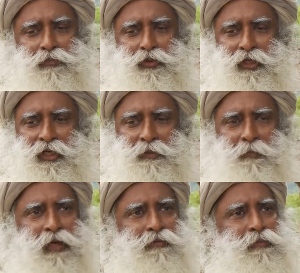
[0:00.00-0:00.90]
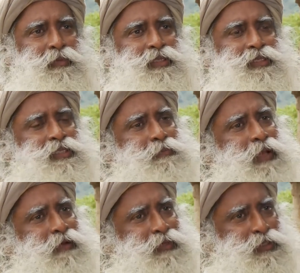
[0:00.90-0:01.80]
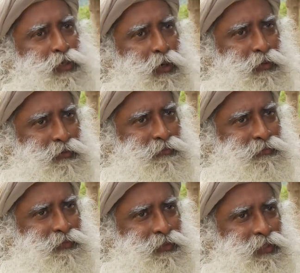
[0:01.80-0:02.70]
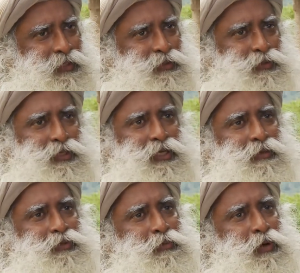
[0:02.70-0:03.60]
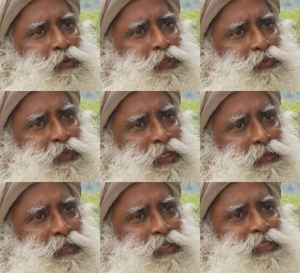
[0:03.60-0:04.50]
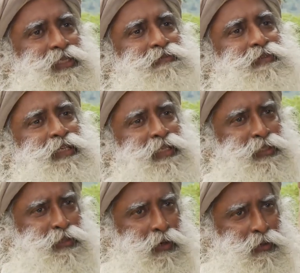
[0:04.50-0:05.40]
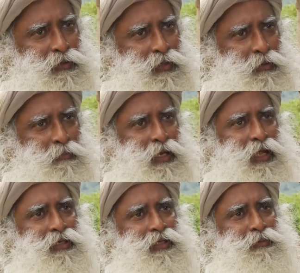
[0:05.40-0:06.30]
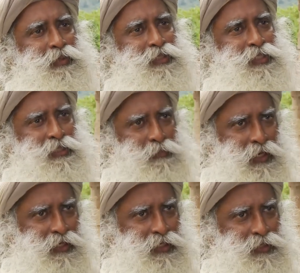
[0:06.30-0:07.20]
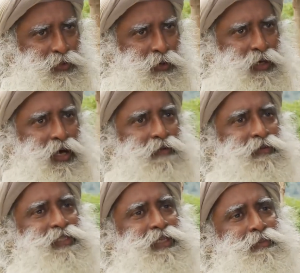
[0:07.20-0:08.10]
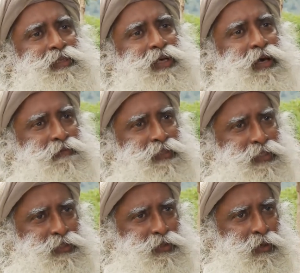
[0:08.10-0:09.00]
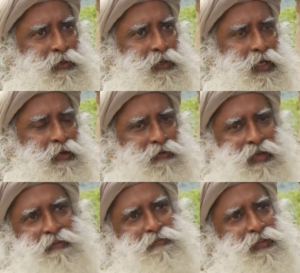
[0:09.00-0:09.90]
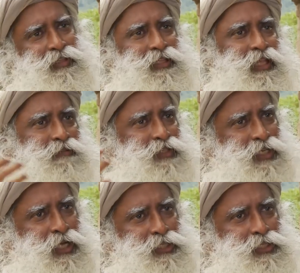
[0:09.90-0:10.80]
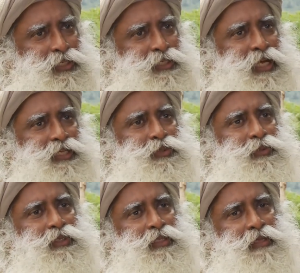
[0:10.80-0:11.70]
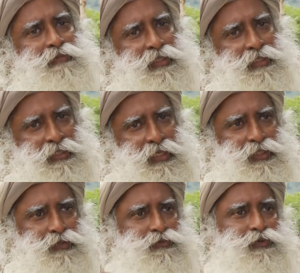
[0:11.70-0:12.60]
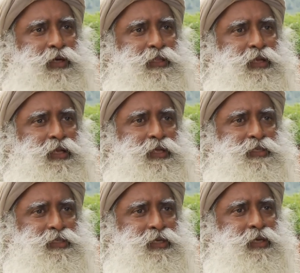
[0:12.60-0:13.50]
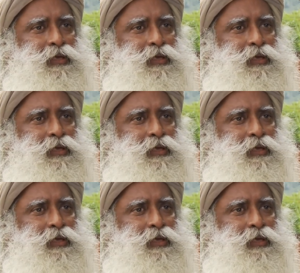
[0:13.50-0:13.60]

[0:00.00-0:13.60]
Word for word: Today's ploughing means there's a ploughing song. Today… tomorrow is weeding means there's a weeding song. Planting means there's a planting song. Harvesting means harvesting song. For everything there was culture attached to it and there was a sense of togetherness,